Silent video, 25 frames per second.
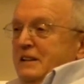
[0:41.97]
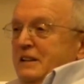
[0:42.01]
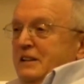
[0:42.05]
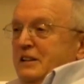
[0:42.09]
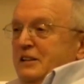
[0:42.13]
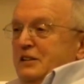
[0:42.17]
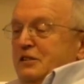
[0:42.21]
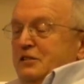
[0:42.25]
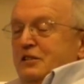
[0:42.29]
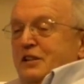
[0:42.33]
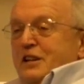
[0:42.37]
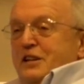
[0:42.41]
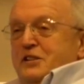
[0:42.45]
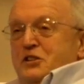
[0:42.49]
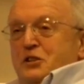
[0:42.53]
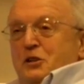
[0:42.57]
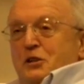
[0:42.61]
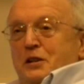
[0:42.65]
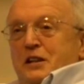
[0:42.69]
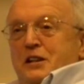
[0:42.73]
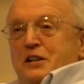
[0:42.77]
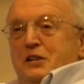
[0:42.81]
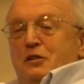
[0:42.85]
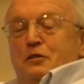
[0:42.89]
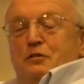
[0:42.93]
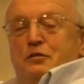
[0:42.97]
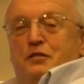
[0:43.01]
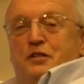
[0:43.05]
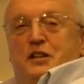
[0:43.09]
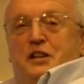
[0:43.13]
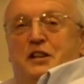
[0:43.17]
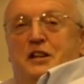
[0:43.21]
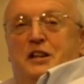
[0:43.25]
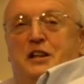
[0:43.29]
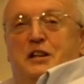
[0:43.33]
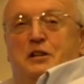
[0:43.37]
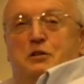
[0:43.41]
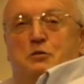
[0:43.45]
And gradually, over the
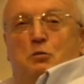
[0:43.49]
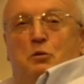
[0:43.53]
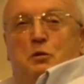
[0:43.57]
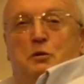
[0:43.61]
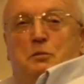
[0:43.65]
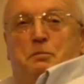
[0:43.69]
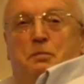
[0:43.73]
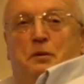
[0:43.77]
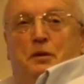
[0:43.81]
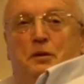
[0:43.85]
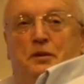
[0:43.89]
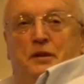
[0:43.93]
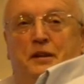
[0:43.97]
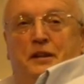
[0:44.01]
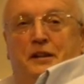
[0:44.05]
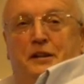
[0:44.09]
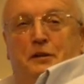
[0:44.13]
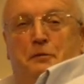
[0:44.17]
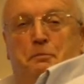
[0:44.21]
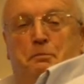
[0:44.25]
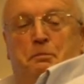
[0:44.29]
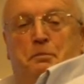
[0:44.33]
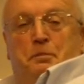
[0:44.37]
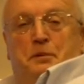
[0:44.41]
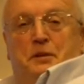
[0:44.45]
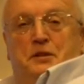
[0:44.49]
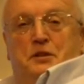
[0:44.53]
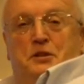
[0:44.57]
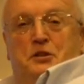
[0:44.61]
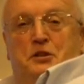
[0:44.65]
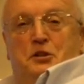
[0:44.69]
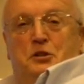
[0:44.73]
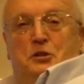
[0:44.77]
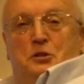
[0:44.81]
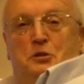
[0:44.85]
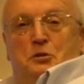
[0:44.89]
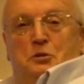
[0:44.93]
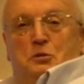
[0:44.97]
years, we built that up
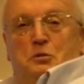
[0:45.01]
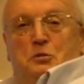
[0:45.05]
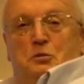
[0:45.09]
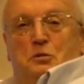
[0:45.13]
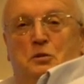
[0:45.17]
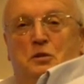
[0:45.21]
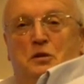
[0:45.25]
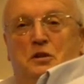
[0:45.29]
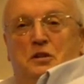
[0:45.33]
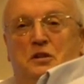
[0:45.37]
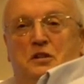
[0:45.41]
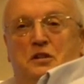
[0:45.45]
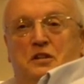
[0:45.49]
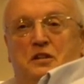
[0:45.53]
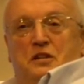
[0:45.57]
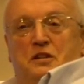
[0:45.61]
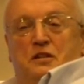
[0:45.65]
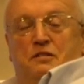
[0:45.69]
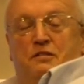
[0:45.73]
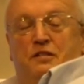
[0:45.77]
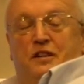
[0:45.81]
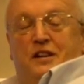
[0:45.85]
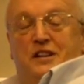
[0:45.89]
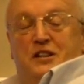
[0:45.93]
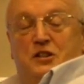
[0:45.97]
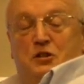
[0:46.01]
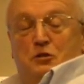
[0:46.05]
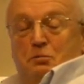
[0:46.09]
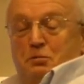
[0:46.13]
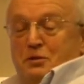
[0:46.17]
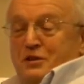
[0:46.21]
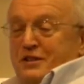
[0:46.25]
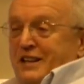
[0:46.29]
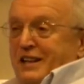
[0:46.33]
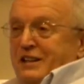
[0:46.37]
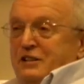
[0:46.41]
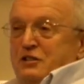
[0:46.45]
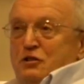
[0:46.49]
into a very
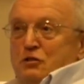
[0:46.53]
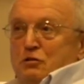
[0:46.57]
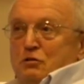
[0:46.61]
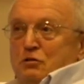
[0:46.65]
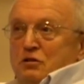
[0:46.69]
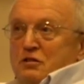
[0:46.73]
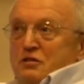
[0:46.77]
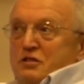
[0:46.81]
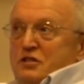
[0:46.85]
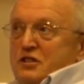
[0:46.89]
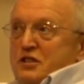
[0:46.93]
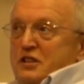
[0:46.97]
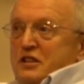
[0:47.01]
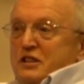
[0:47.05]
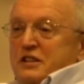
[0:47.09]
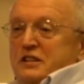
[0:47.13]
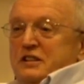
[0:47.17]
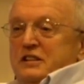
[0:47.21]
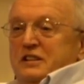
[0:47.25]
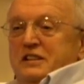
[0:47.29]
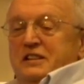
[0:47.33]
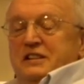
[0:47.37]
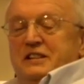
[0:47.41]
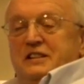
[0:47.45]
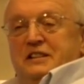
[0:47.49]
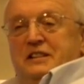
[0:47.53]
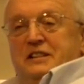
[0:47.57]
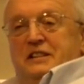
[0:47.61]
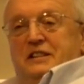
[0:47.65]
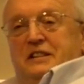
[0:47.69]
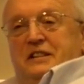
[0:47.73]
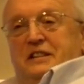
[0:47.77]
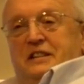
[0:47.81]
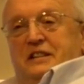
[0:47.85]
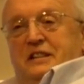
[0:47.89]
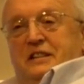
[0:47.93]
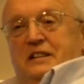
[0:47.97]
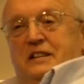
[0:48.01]
substantial concern.
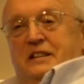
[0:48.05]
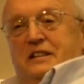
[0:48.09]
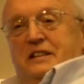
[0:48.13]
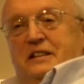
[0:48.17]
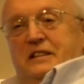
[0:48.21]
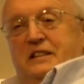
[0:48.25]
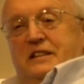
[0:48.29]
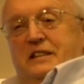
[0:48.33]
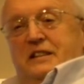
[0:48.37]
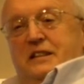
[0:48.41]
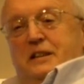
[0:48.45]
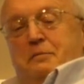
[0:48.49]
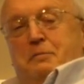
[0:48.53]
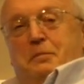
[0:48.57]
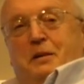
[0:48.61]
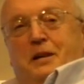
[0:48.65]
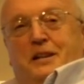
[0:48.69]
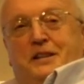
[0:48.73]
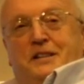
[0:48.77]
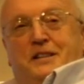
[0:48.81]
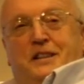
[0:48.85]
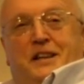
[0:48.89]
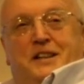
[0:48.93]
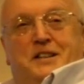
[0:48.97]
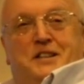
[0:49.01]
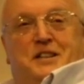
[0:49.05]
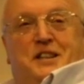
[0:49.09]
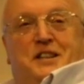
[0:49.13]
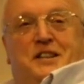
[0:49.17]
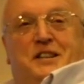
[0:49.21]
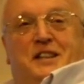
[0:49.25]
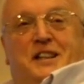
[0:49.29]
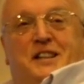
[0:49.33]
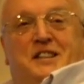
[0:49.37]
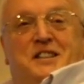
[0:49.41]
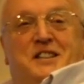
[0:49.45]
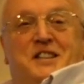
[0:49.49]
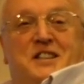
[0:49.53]
And by
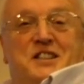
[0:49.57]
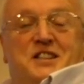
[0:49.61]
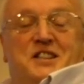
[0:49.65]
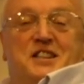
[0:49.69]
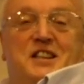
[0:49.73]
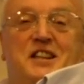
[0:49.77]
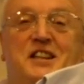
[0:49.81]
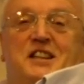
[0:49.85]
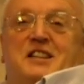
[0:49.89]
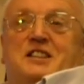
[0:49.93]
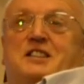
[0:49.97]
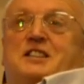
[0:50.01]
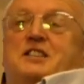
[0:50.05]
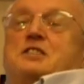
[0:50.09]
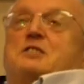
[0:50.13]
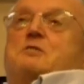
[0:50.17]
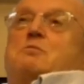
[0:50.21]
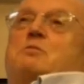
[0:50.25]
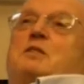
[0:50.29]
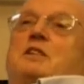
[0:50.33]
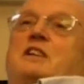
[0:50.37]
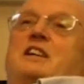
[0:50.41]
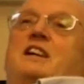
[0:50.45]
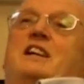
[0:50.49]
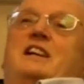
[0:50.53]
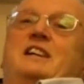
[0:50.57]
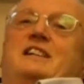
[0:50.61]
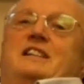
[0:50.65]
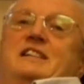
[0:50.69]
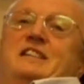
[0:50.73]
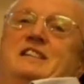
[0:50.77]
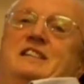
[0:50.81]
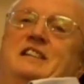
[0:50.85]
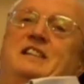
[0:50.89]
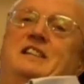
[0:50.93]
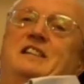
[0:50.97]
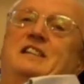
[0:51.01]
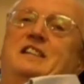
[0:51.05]
1996, we had
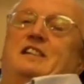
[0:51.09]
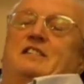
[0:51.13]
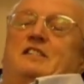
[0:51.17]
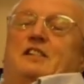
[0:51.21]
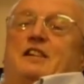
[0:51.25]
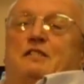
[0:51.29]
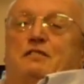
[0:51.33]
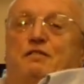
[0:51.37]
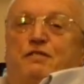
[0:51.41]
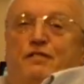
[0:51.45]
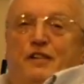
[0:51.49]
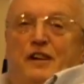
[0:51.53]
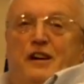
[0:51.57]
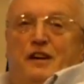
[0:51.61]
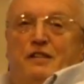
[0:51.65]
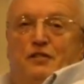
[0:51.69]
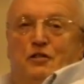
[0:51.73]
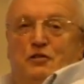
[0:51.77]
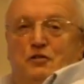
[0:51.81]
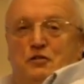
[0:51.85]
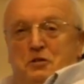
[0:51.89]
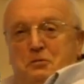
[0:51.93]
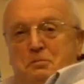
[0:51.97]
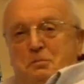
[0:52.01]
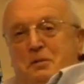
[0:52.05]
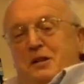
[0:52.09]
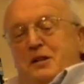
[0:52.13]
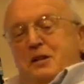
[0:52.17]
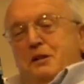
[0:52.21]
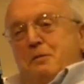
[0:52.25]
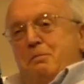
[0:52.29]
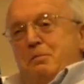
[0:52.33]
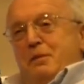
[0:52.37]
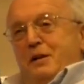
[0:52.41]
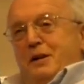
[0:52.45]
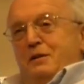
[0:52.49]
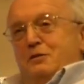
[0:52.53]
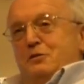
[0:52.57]
around £500
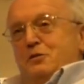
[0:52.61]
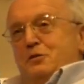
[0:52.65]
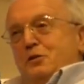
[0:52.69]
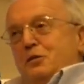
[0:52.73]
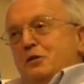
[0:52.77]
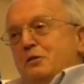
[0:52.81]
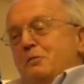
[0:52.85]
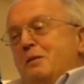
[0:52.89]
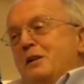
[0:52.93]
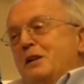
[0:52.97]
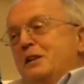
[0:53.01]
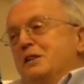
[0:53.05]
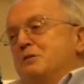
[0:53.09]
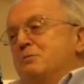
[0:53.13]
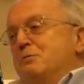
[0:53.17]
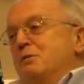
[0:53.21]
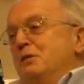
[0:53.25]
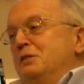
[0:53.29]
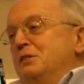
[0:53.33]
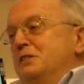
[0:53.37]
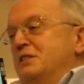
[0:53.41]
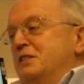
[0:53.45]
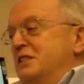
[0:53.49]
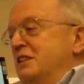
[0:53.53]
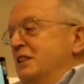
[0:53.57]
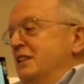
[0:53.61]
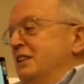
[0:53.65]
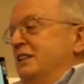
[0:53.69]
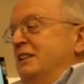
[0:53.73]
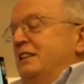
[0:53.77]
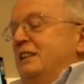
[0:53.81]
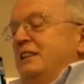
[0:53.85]
million under management